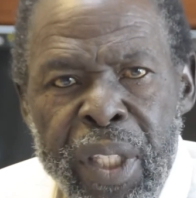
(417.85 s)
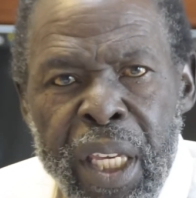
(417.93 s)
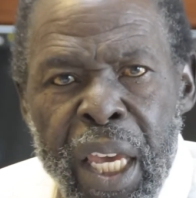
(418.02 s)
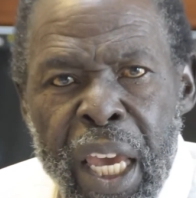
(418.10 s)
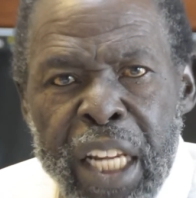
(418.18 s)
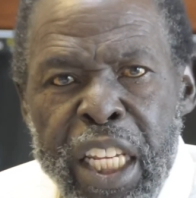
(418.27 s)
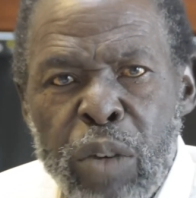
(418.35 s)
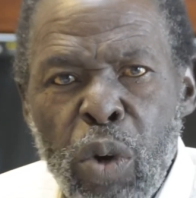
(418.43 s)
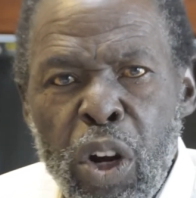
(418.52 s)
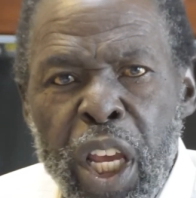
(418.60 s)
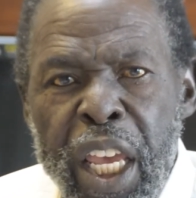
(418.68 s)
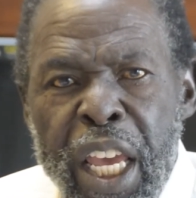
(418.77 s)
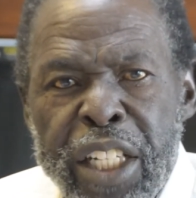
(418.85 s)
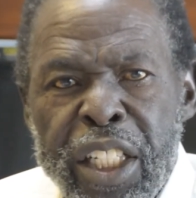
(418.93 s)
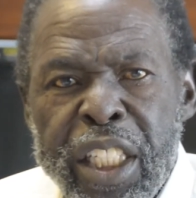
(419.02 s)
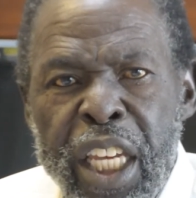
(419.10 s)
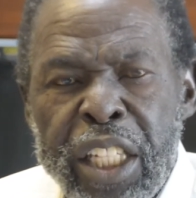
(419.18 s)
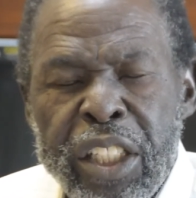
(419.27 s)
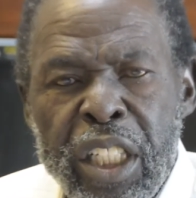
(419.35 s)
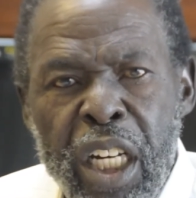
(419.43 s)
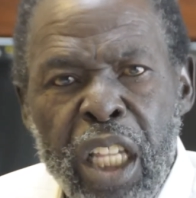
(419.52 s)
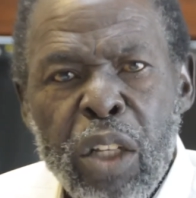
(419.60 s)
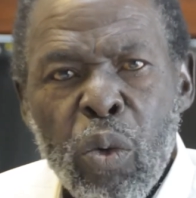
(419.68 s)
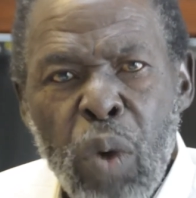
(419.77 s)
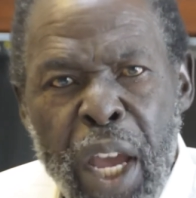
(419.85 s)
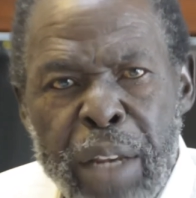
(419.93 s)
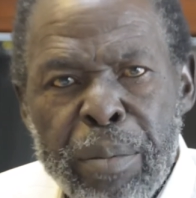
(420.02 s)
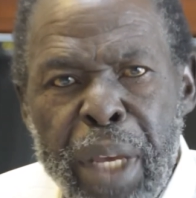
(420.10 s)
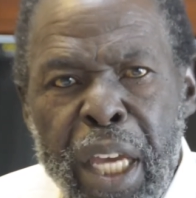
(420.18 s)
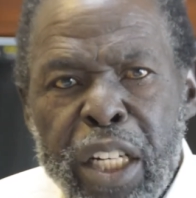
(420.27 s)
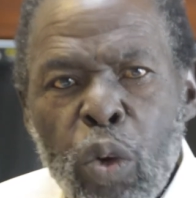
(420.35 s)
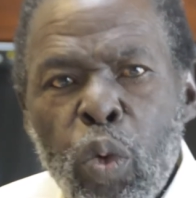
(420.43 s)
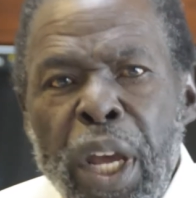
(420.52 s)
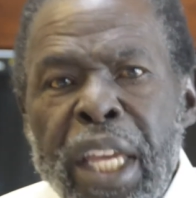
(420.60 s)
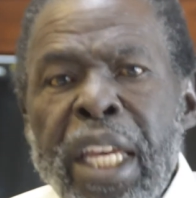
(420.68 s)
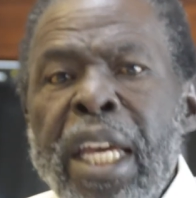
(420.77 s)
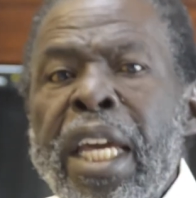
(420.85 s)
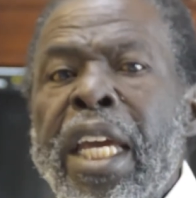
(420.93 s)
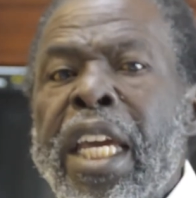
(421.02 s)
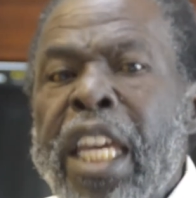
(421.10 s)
And he want to educate the other white man the way he